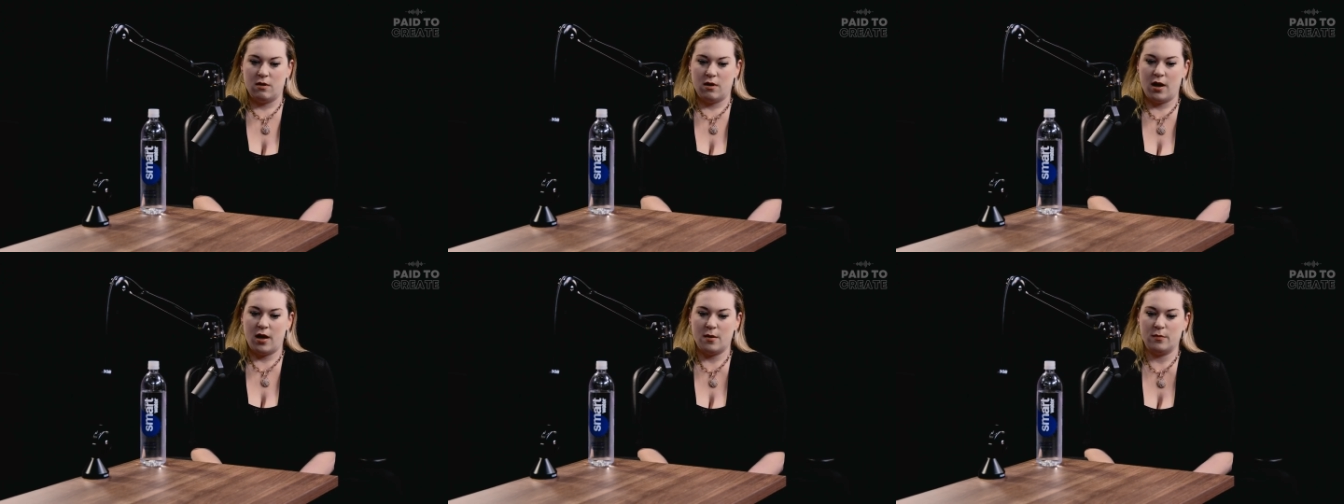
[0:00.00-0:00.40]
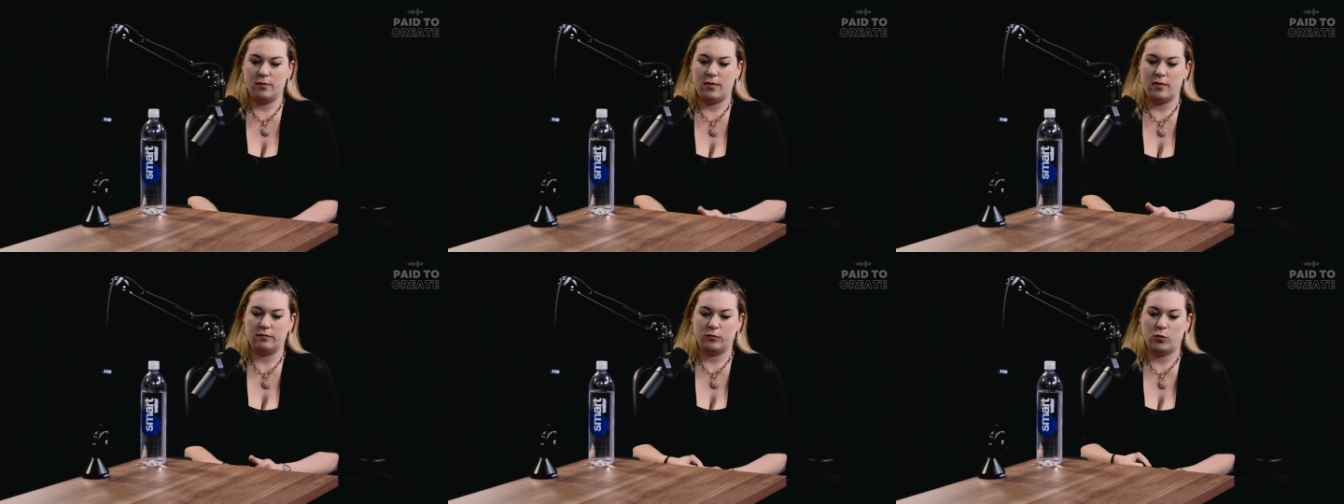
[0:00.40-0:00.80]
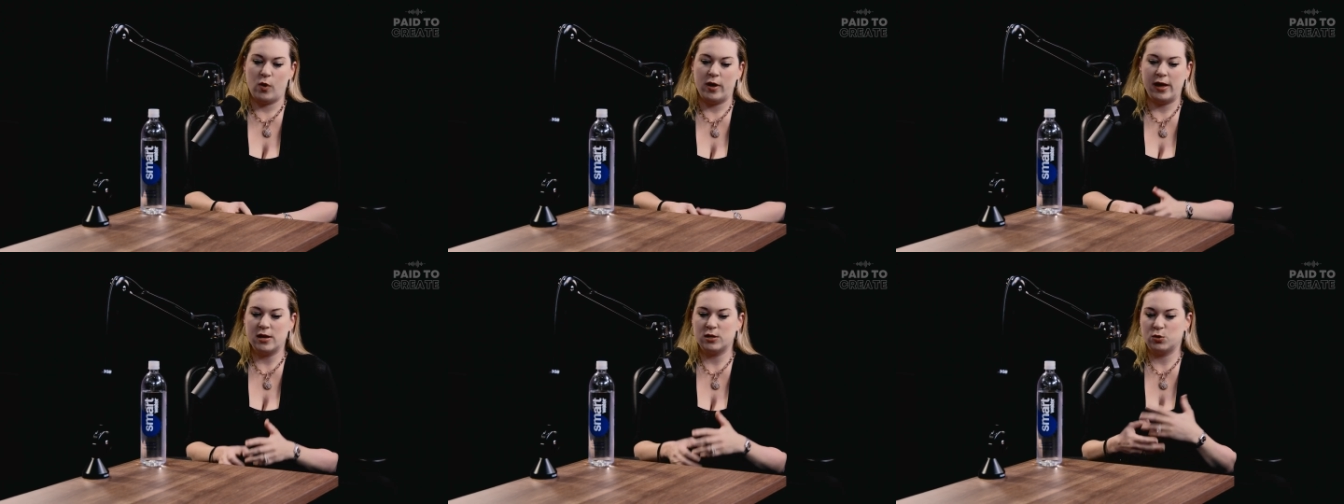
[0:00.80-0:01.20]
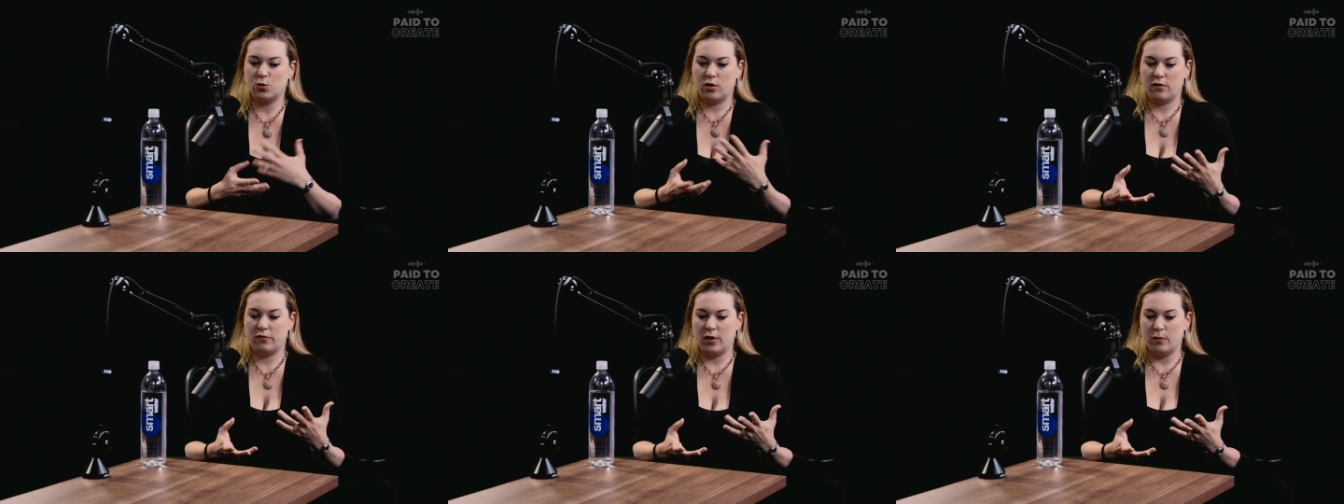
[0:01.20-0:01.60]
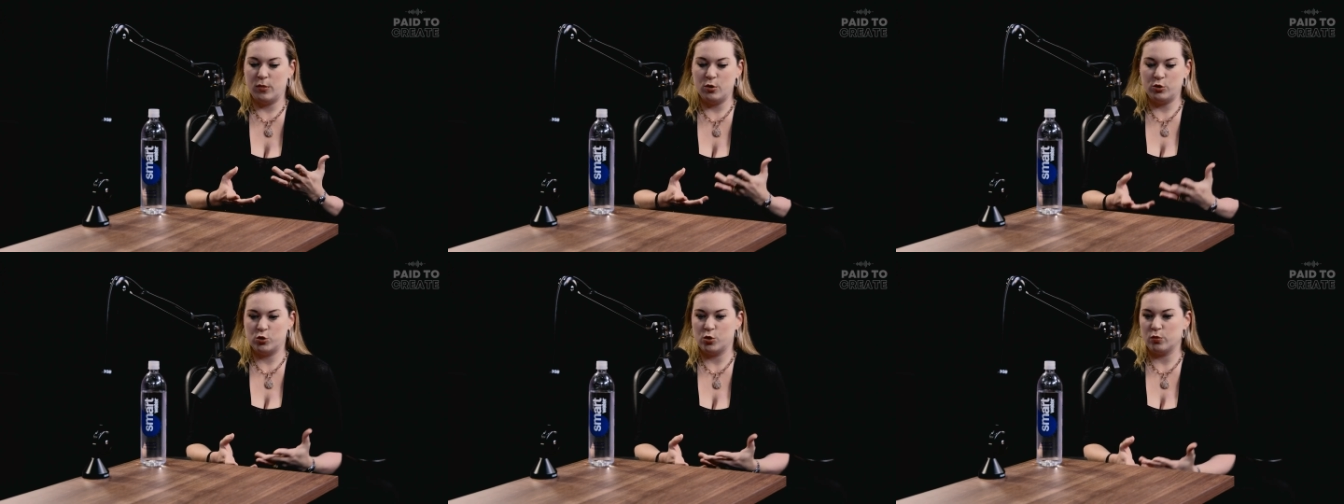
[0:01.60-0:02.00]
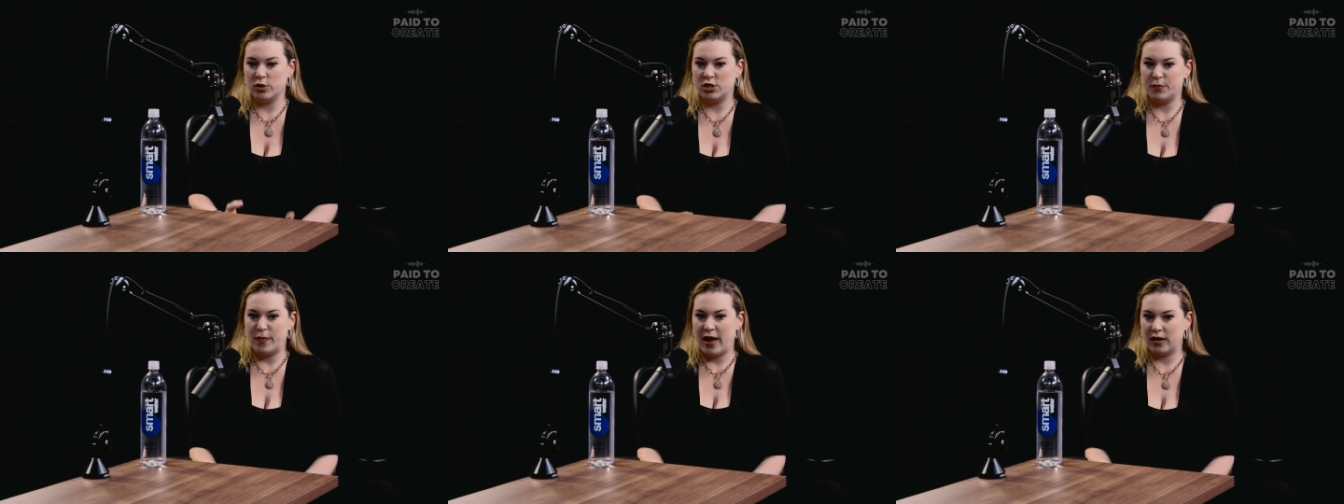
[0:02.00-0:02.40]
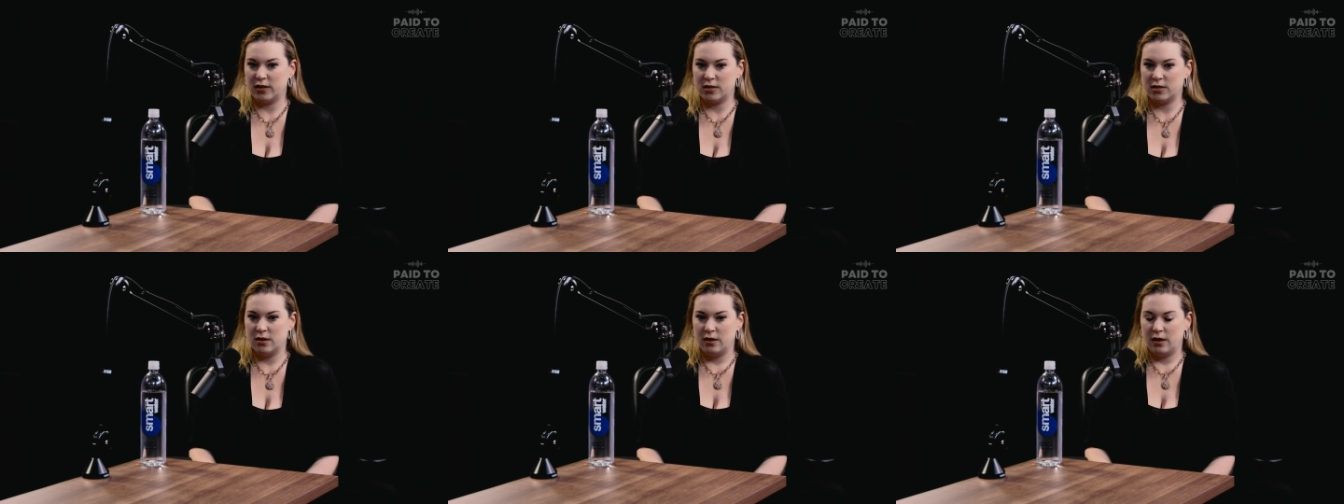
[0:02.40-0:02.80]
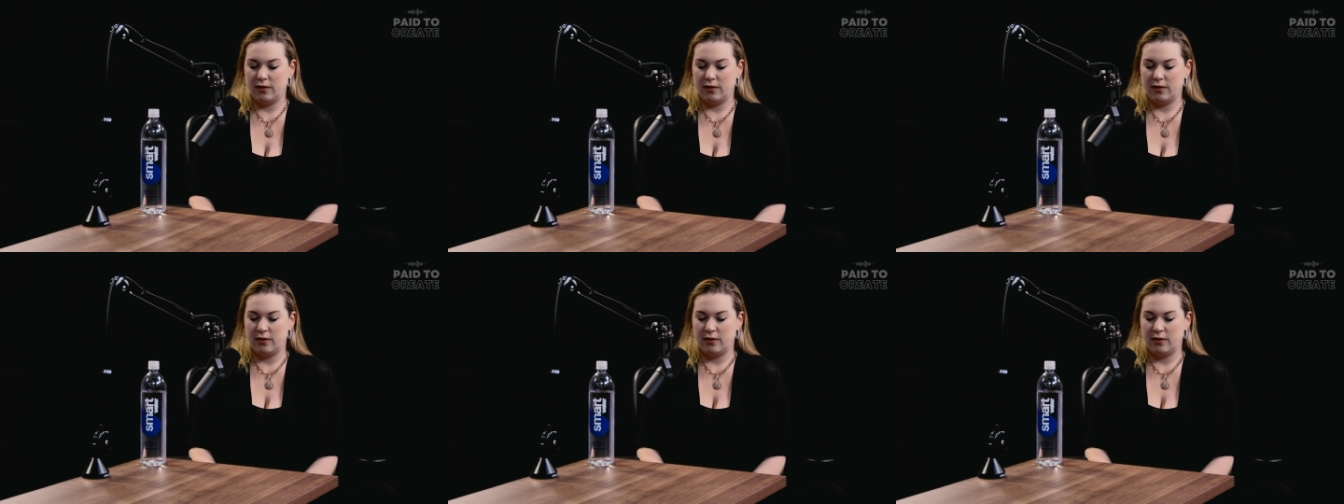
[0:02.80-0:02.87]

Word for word: um, well, I guess sort of the mutual respect.